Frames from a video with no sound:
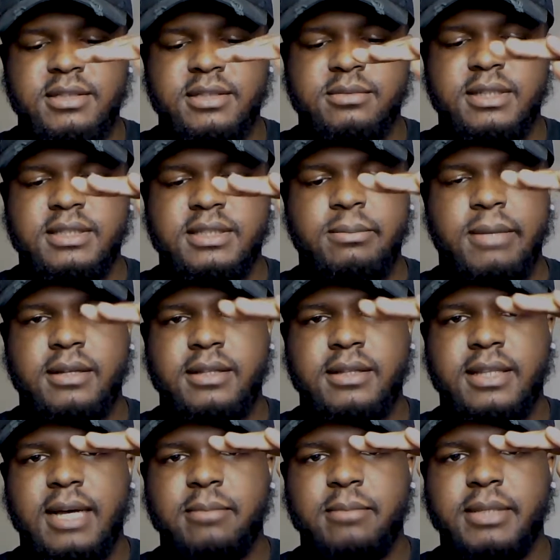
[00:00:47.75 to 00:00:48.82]
This one's about
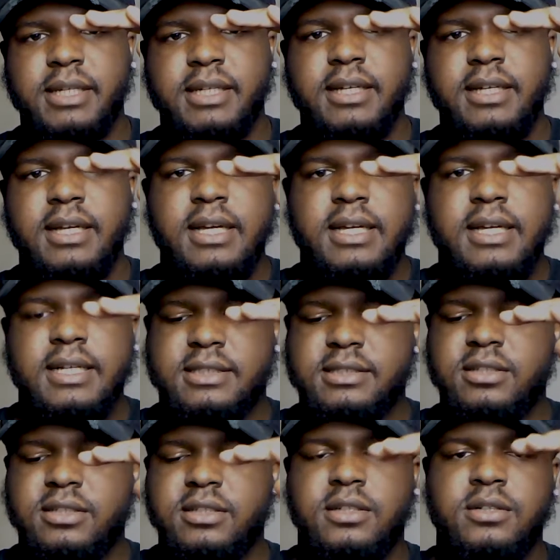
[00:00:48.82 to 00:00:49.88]
that big because
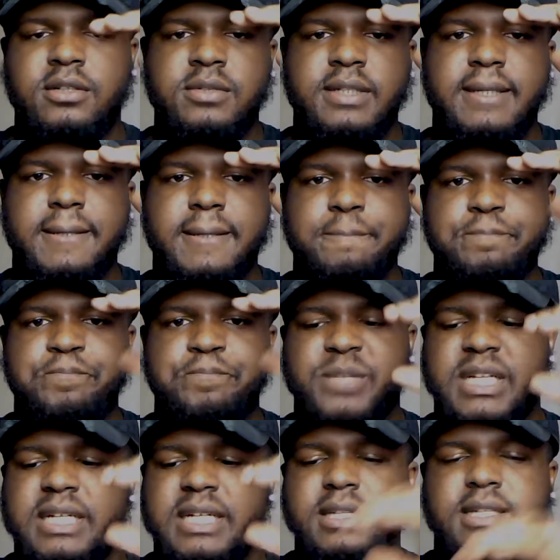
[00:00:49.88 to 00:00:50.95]
you can hold it
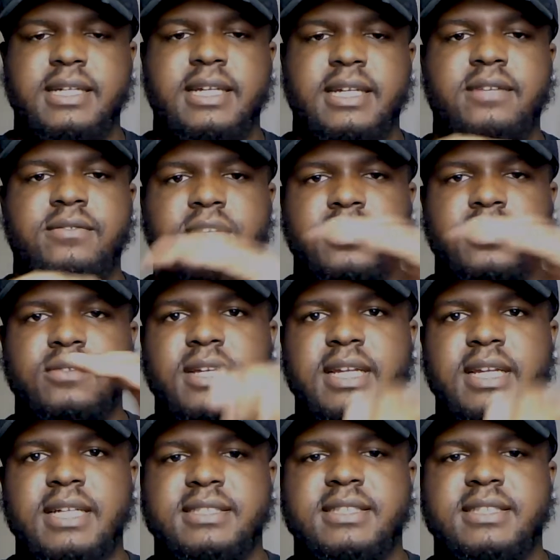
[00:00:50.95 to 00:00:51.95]
and you can get it in front of your lens.